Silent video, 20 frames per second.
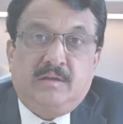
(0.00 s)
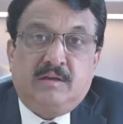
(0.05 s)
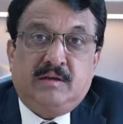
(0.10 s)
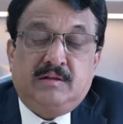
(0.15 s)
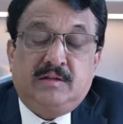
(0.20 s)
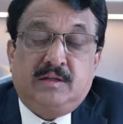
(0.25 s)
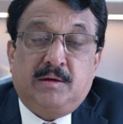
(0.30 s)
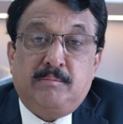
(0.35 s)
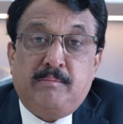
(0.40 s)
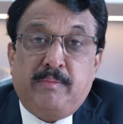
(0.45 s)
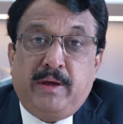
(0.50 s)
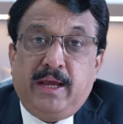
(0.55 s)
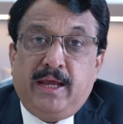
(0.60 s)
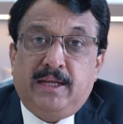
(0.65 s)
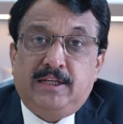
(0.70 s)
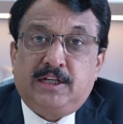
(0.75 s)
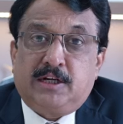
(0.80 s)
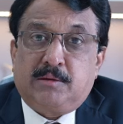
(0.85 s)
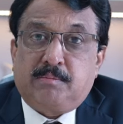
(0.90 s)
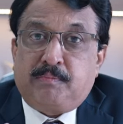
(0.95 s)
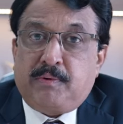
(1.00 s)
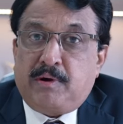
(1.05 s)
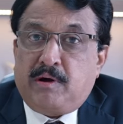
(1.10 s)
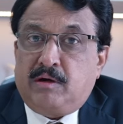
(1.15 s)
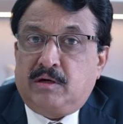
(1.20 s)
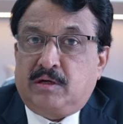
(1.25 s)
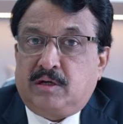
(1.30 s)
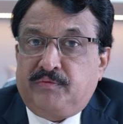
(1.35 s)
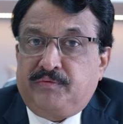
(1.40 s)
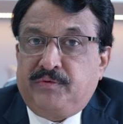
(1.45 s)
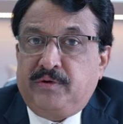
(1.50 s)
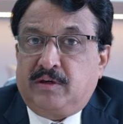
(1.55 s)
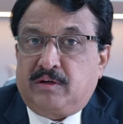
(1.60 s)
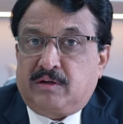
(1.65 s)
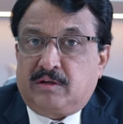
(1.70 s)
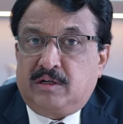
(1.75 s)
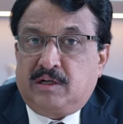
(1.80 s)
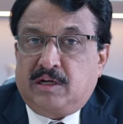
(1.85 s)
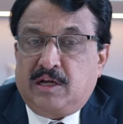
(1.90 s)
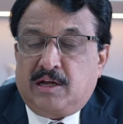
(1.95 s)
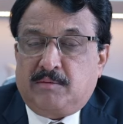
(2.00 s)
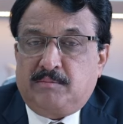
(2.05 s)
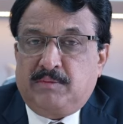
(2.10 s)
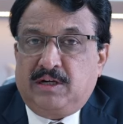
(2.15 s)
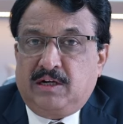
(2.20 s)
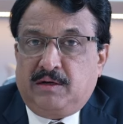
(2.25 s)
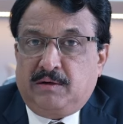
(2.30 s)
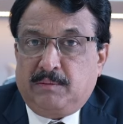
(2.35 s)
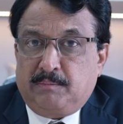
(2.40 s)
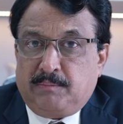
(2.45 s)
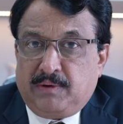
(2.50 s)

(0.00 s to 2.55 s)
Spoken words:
The major part of your retirement